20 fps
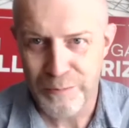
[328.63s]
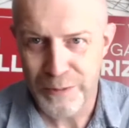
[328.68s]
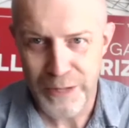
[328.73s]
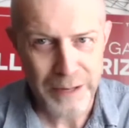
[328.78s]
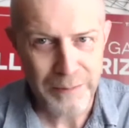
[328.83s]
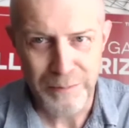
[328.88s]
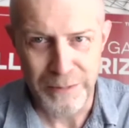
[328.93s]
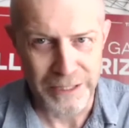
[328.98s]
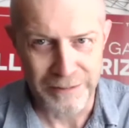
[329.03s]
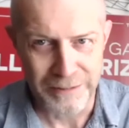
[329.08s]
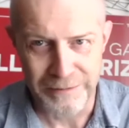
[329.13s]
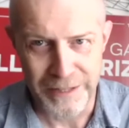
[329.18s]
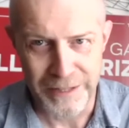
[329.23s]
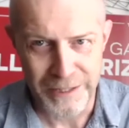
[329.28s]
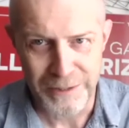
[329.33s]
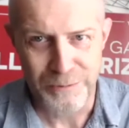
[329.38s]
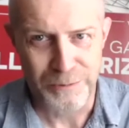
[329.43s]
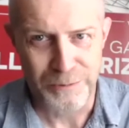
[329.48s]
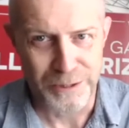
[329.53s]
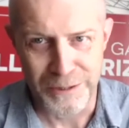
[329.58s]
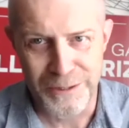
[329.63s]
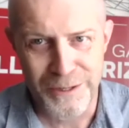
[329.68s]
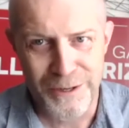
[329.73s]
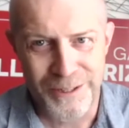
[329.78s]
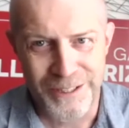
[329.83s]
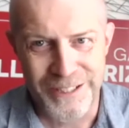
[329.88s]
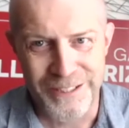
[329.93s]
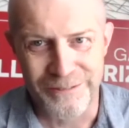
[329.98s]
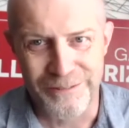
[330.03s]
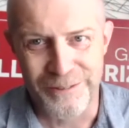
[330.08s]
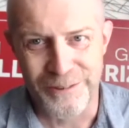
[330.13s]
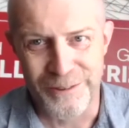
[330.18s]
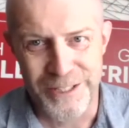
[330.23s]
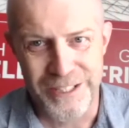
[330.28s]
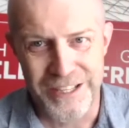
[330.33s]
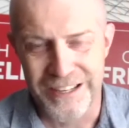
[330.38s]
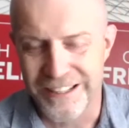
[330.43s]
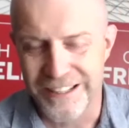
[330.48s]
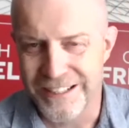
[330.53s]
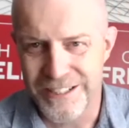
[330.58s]
puppy if that's what it took to force
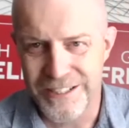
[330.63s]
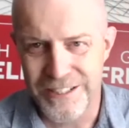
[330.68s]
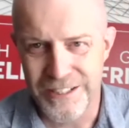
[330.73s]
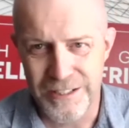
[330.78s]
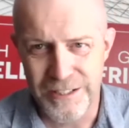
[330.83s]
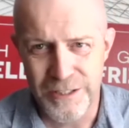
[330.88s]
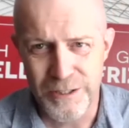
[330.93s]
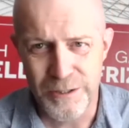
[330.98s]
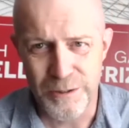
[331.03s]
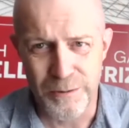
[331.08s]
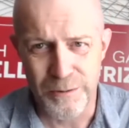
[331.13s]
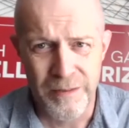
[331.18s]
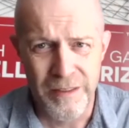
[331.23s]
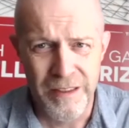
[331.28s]
an election too.